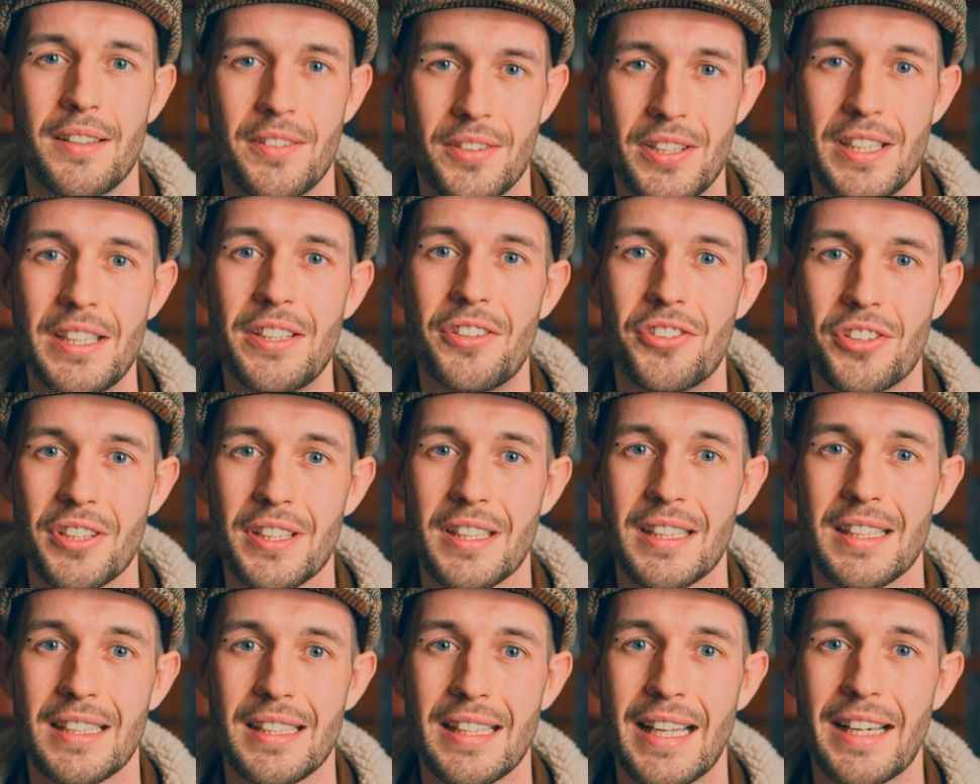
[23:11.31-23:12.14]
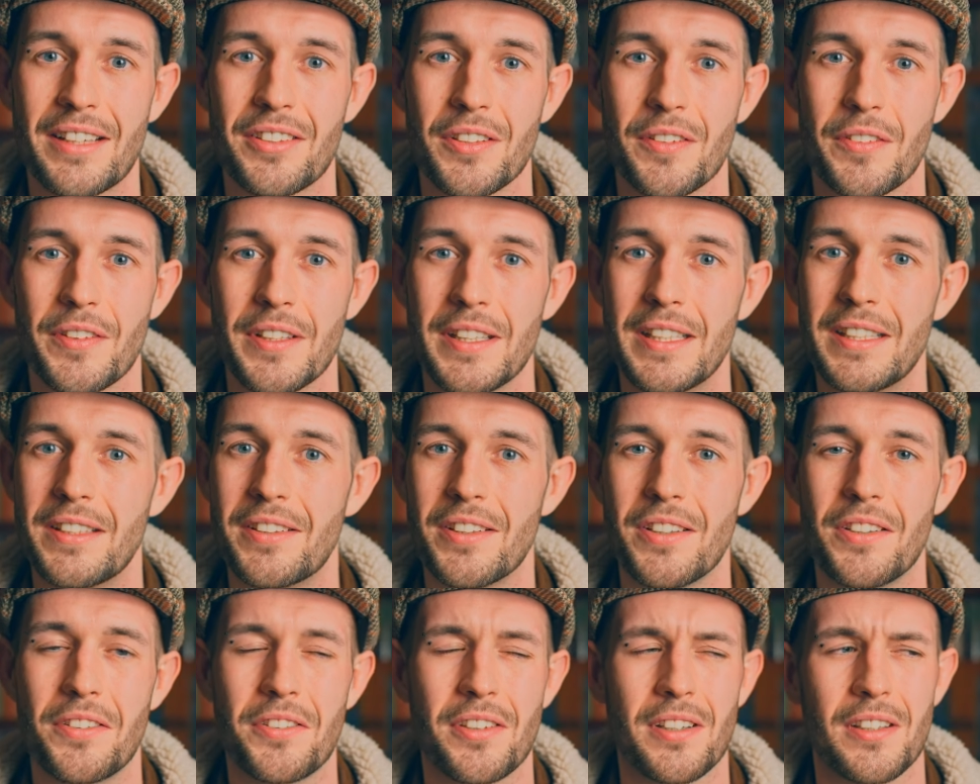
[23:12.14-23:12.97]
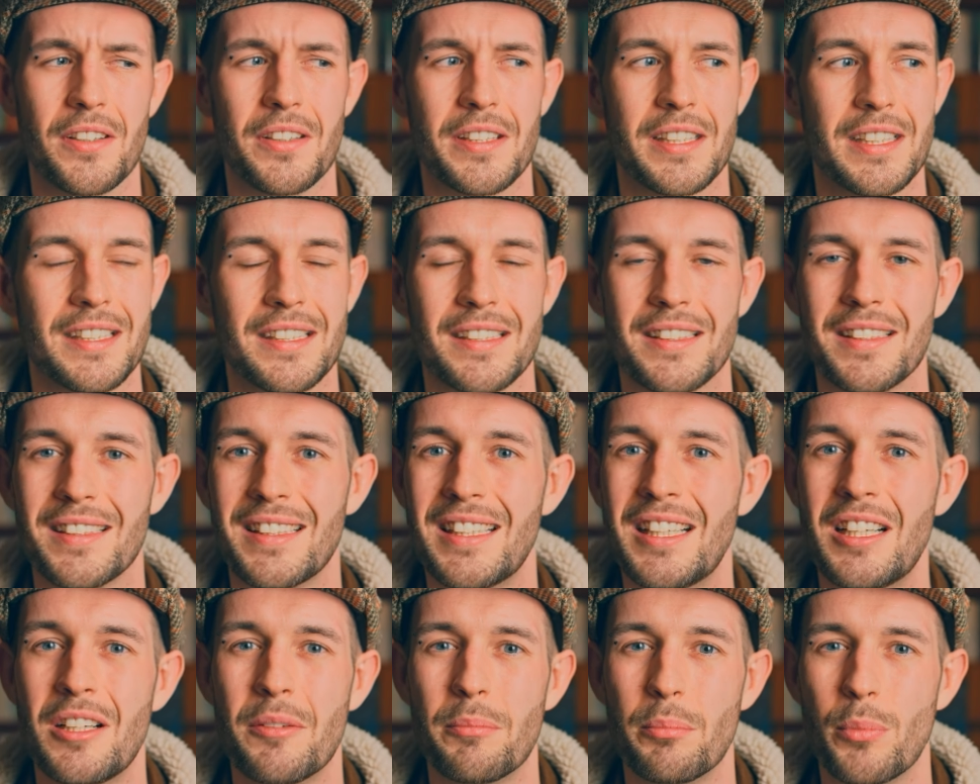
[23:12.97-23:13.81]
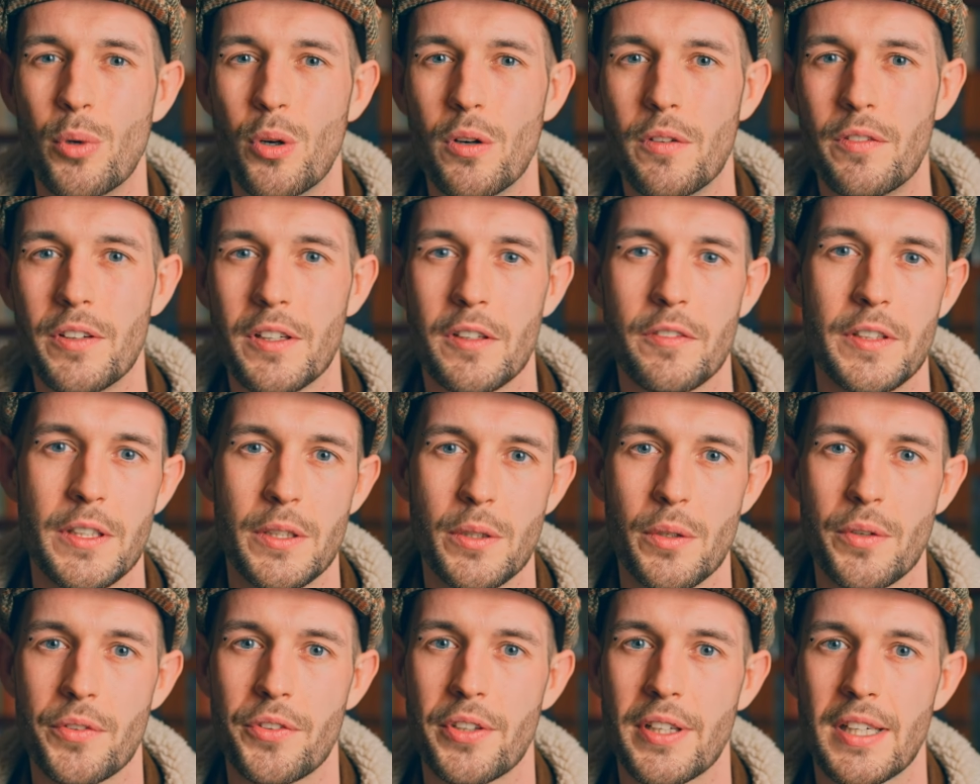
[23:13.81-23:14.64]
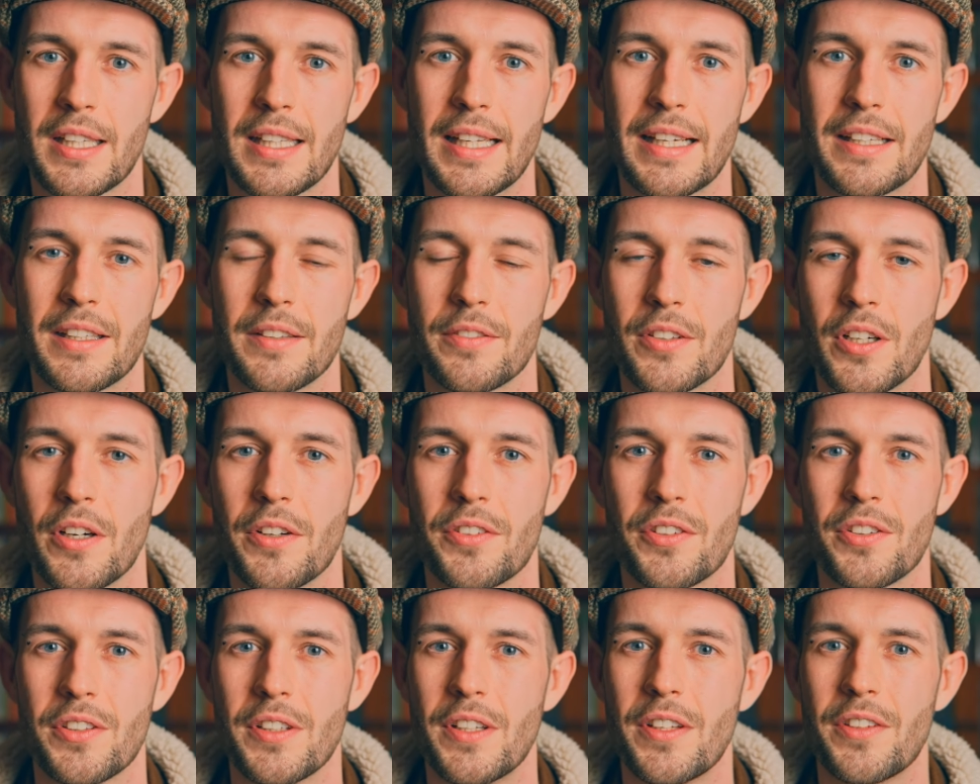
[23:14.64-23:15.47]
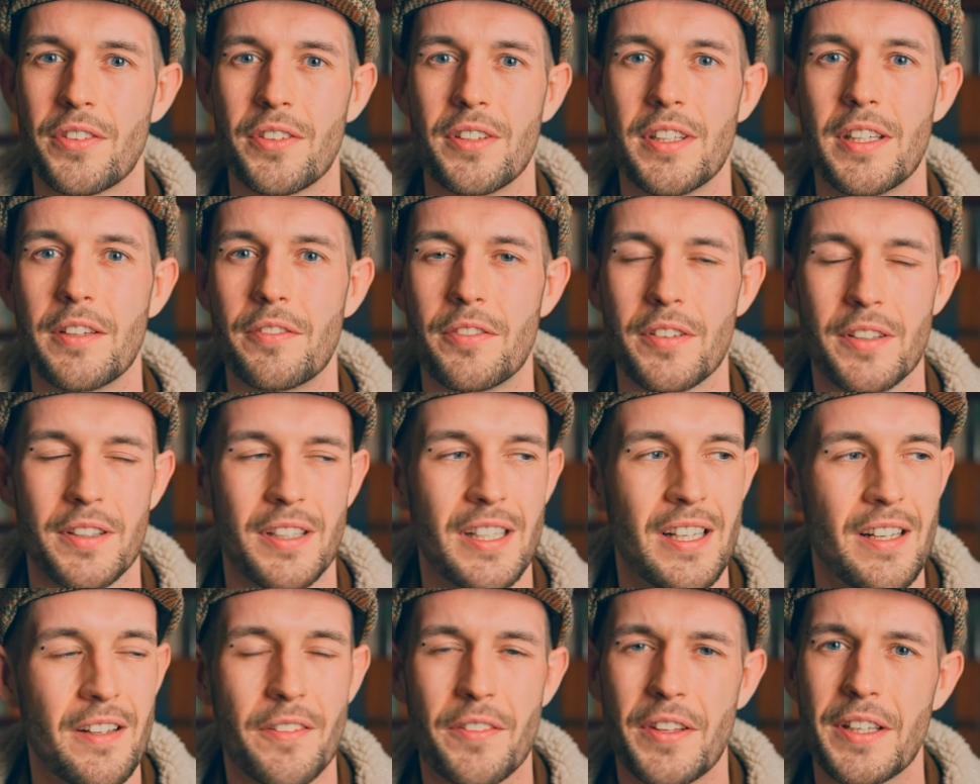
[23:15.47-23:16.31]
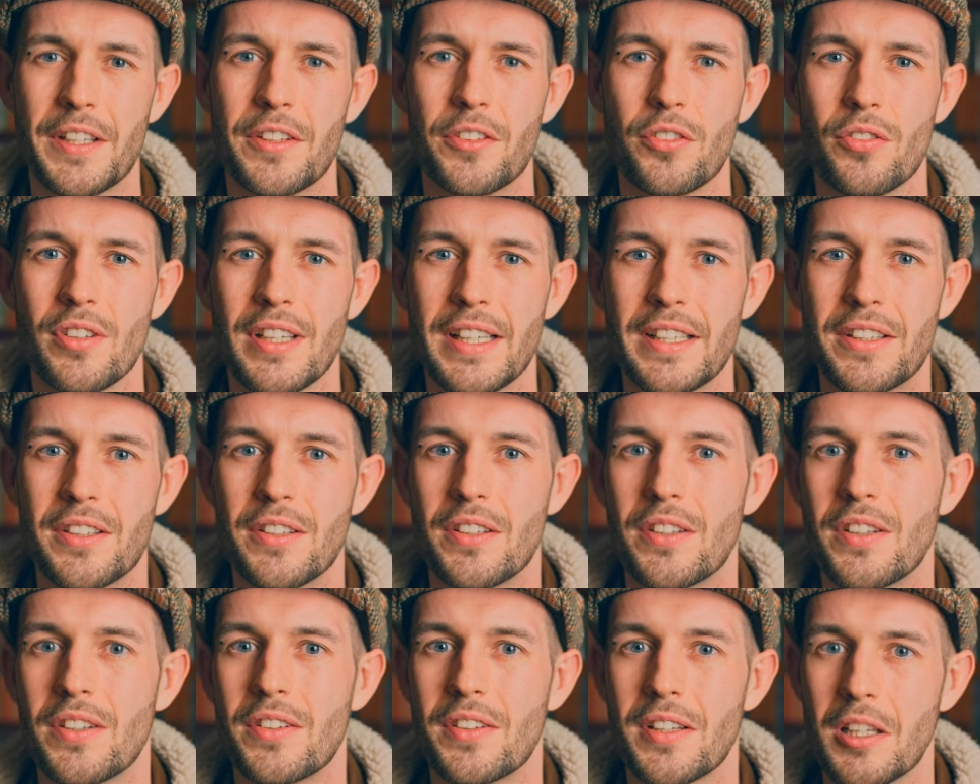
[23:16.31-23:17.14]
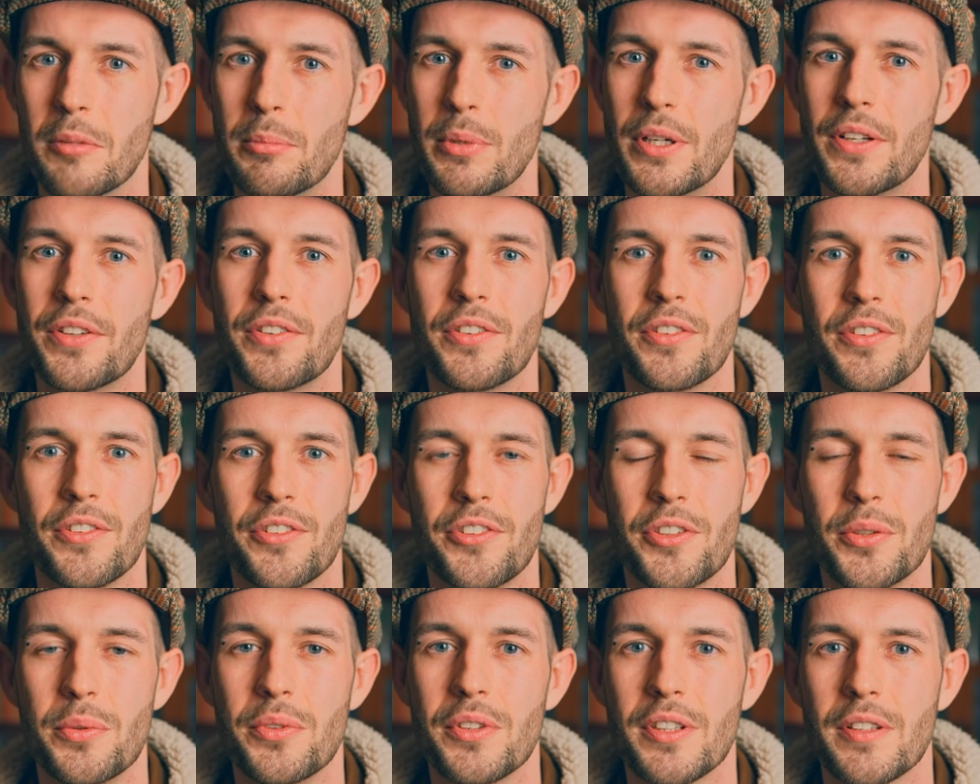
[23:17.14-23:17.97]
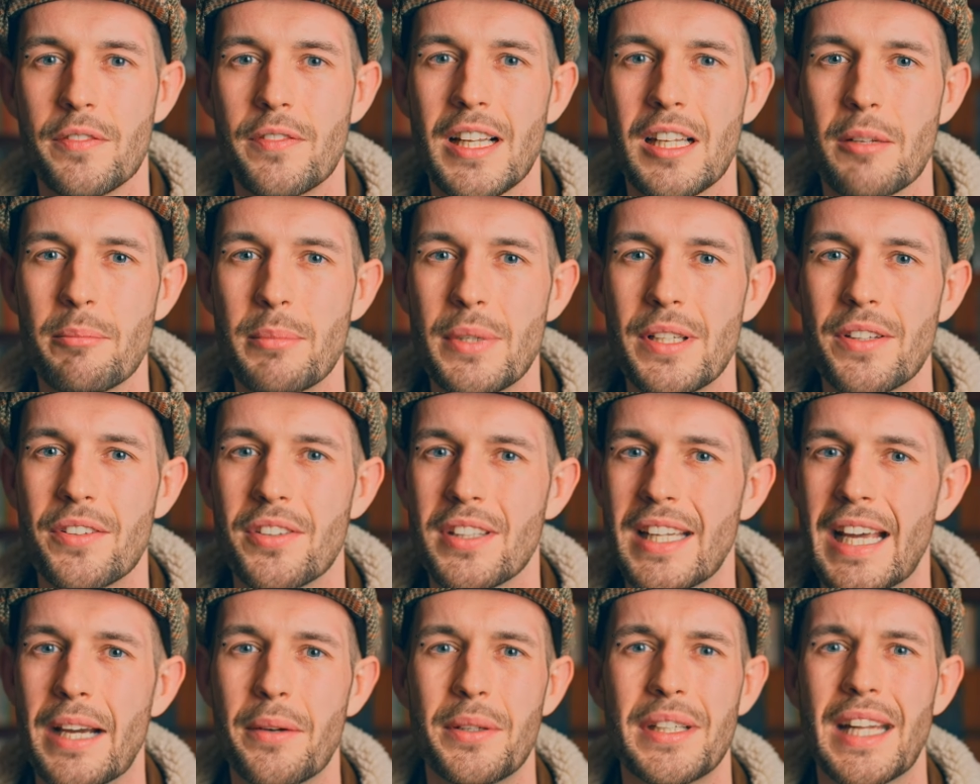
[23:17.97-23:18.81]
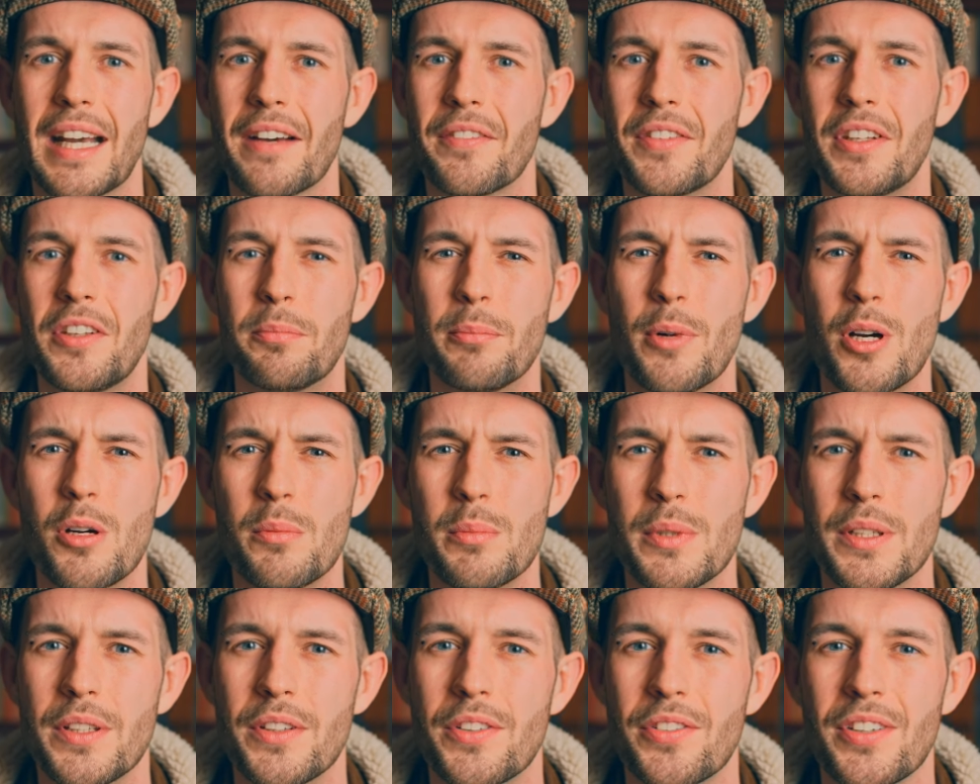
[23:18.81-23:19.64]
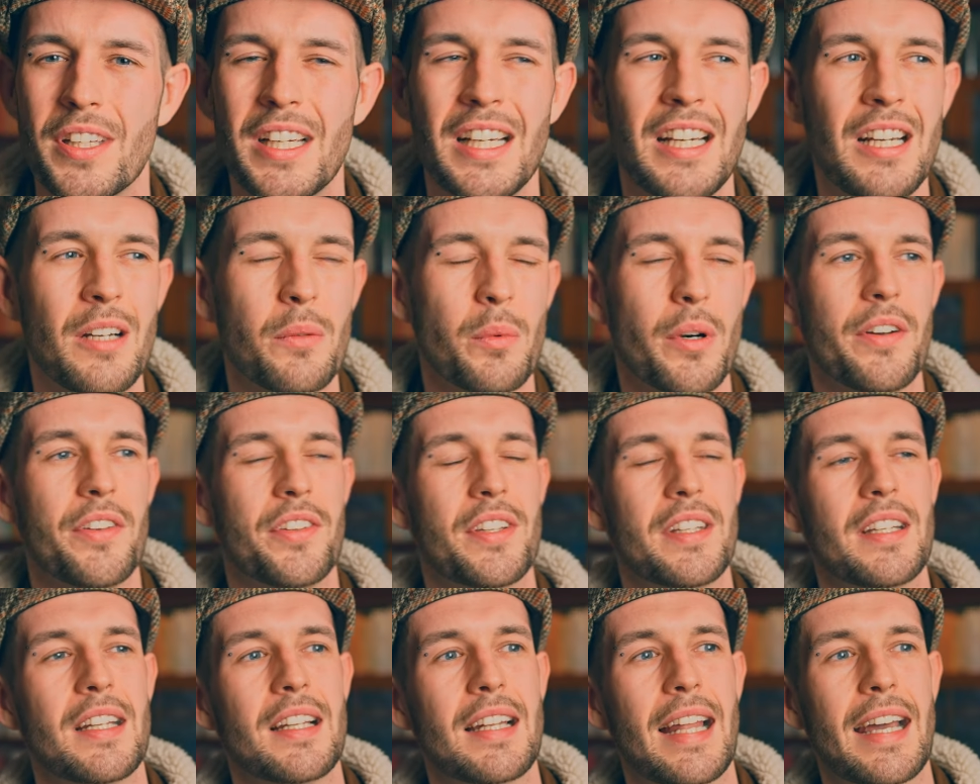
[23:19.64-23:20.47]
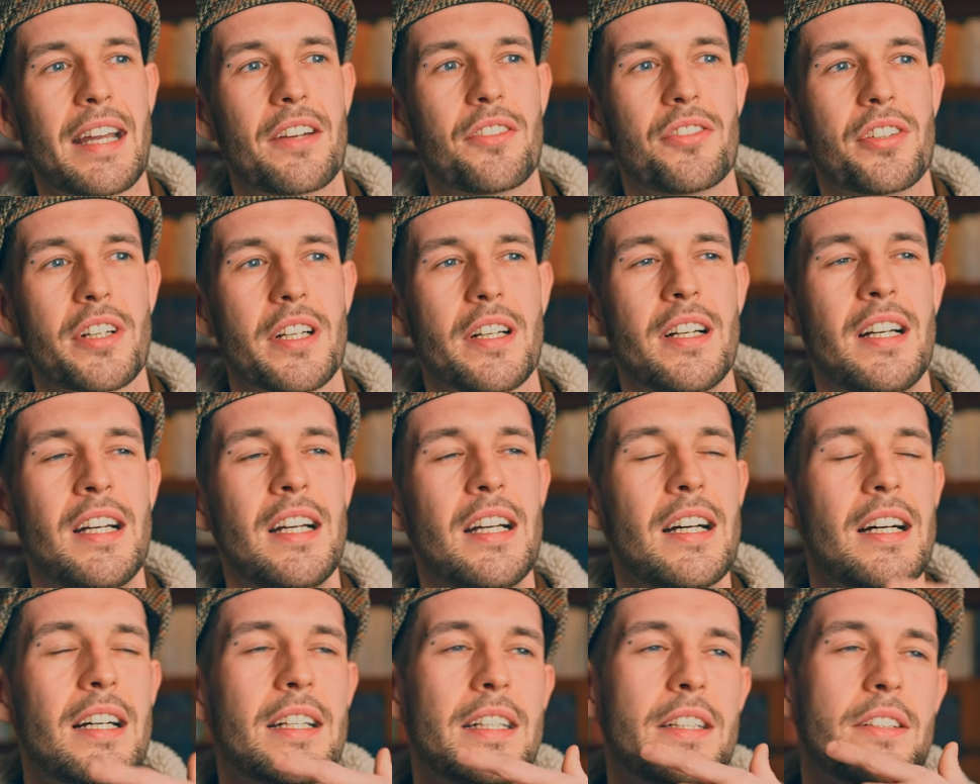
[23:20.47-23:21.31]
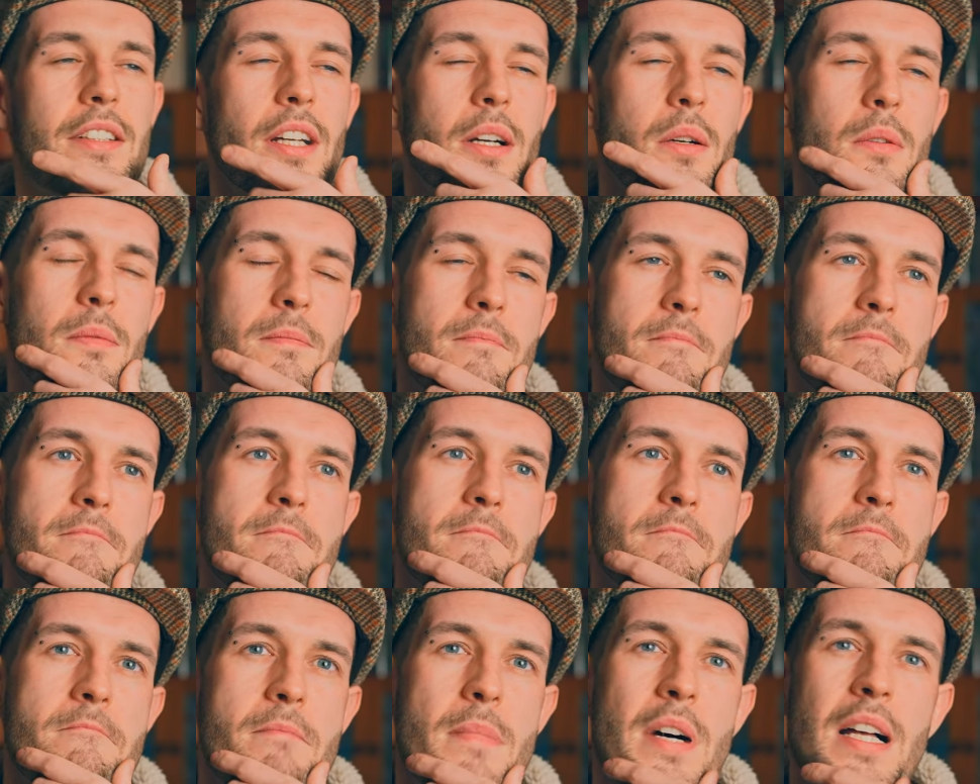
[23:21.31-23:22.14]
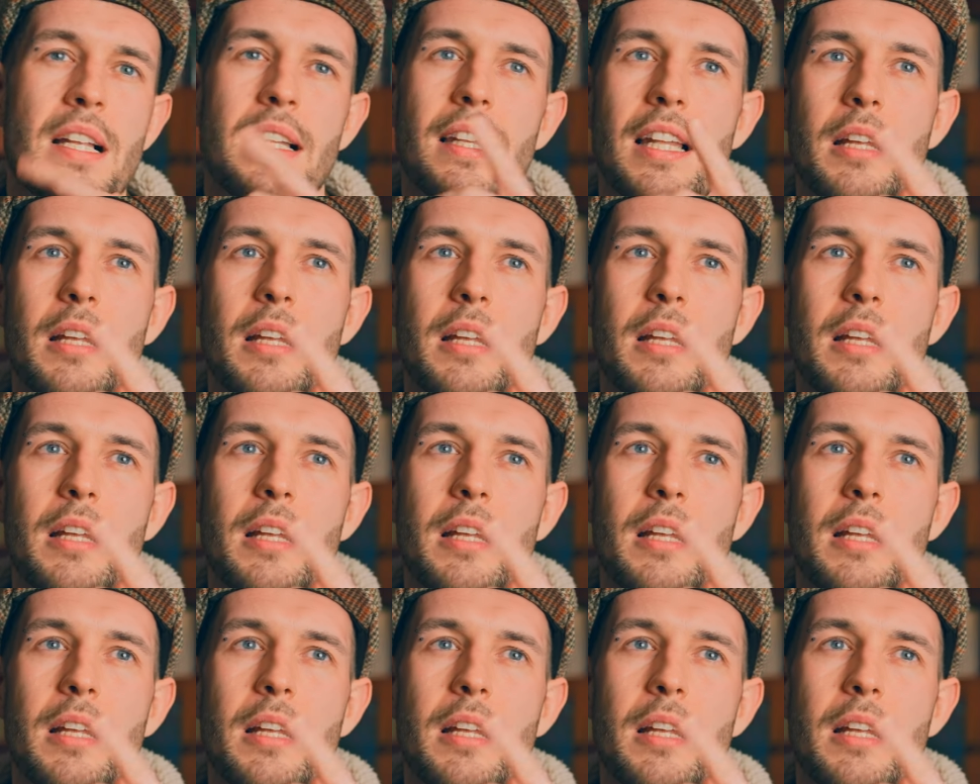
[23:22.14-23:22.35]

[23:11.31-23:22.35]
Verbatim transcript: teaching in lecture theatres and looking at morphic fields and collective consciousness and different things relating to syllabus and student development and how he'd have these moments where he's in the lecture and he'd go, hmm,